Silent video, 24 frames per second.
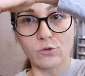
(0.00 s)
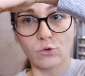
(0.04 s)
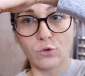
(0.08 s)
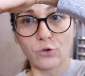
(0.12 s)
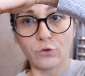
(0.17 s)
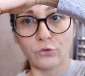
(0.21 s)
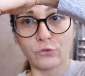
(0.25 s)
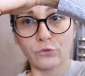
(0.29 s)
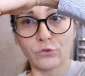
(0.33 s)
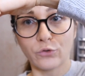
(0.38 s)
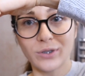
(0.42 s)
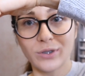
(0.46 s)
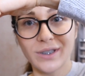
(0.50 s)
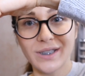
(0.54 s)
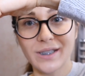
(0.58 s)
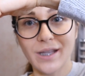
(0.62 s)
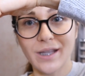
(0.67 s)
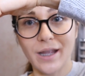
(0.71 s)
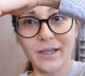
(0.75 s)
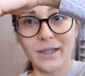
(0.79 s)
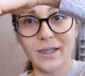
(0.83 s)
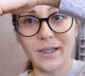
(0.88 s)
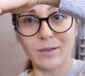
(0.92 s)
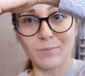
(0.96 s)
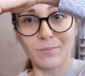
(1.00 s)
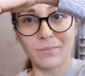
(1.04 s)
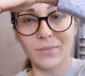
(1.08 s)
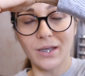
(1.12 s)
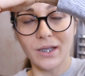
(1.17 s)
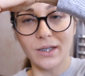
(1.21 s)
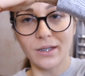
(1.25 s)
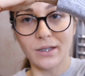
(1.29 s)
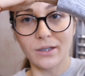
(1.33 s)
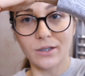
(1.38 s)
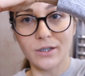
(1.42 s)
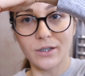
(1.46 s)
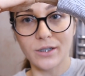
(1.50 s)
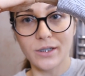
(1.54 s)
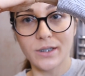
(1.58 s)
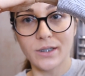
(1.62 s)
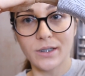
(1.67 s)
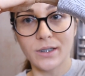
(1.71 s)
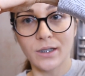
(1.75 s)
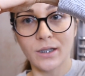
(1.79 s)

or few centimeters